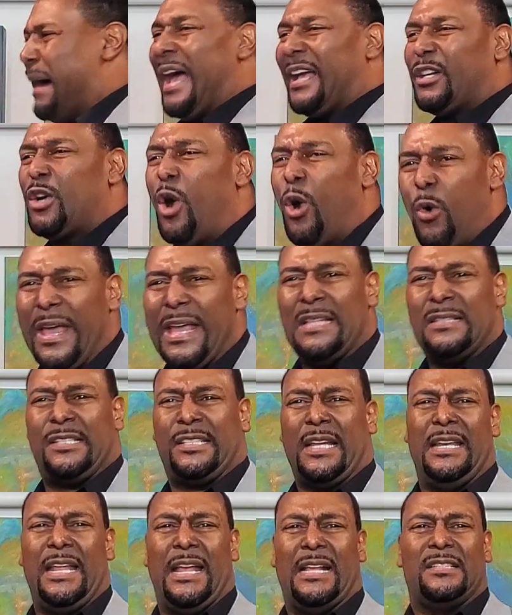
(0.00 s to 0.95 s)
by
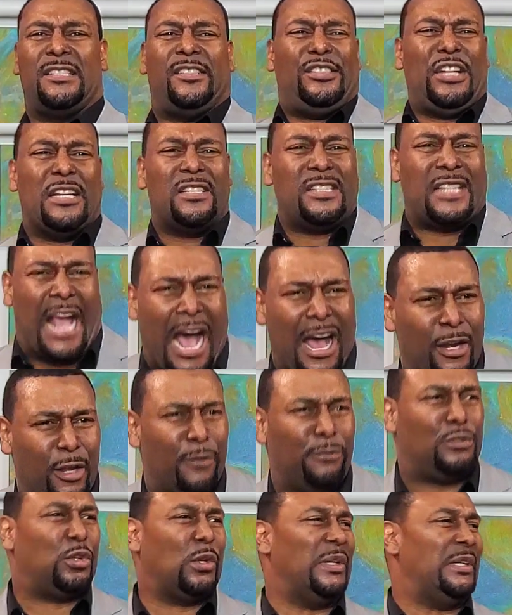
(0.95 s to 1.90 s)
coincidence, just out
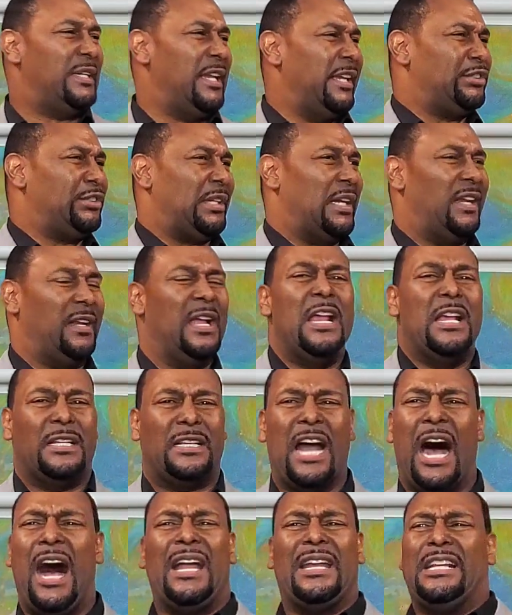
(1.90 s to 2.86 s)
of tradition.
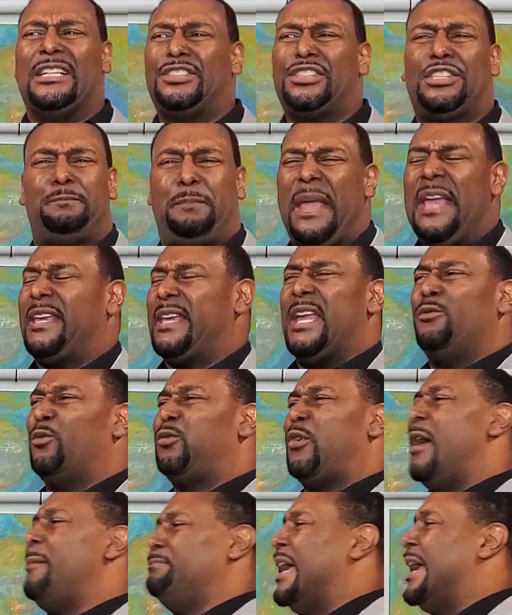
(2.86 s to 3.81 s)
God is speaking
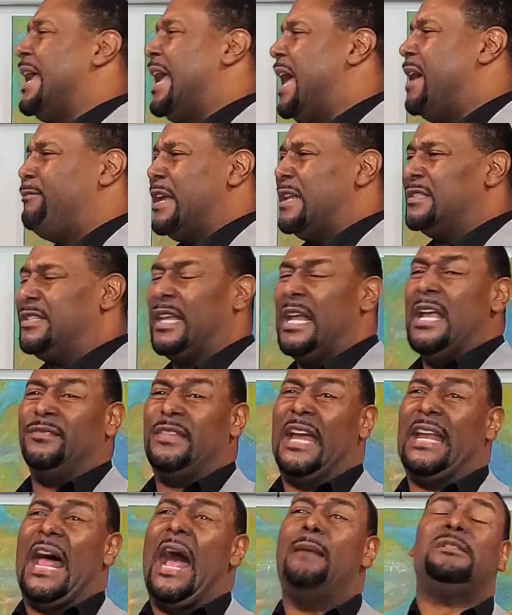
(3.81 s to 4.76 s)
from the heavens
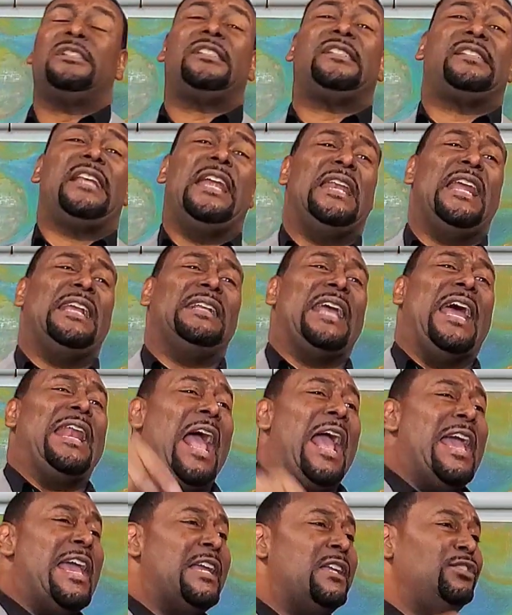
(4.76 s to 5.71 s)
that I'm sending an
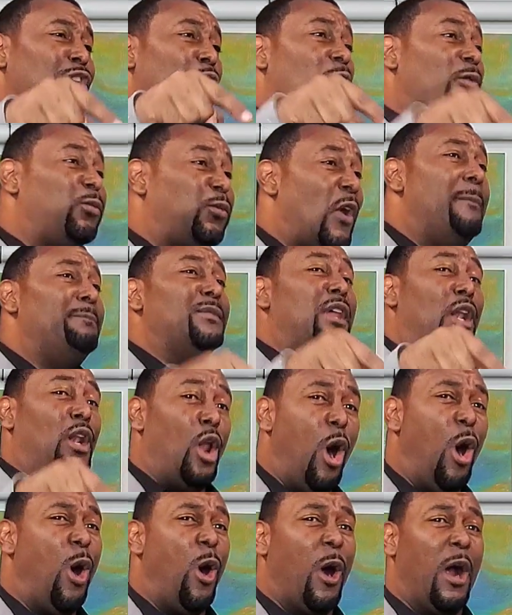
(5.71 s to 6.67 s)
angel from the
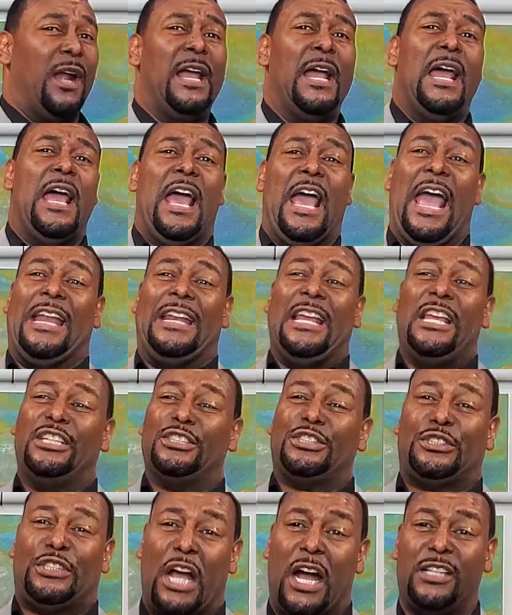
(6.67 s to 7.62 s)
Lord and
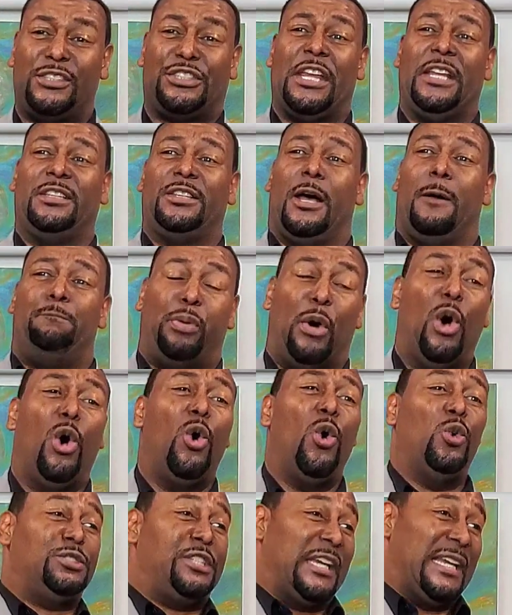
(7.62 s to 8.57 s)
he's touching the
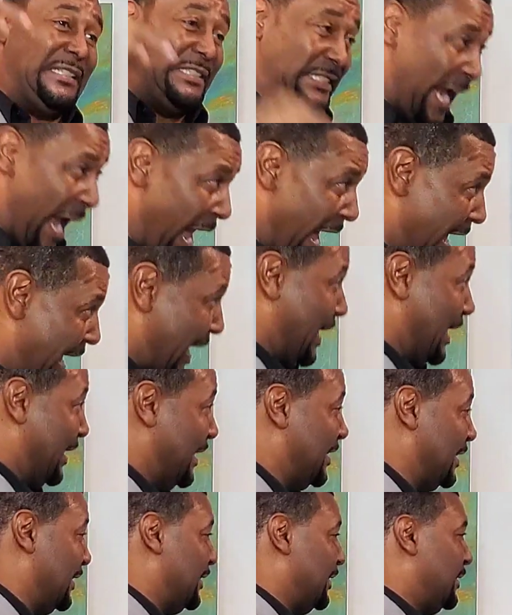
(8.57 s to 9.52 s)
pool
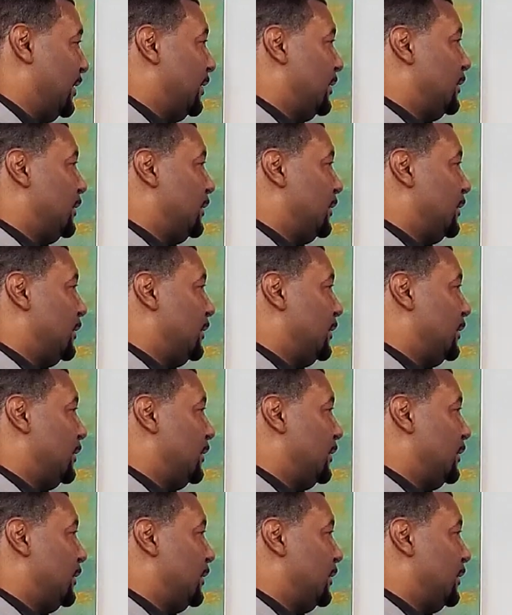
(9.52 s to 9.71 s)
today.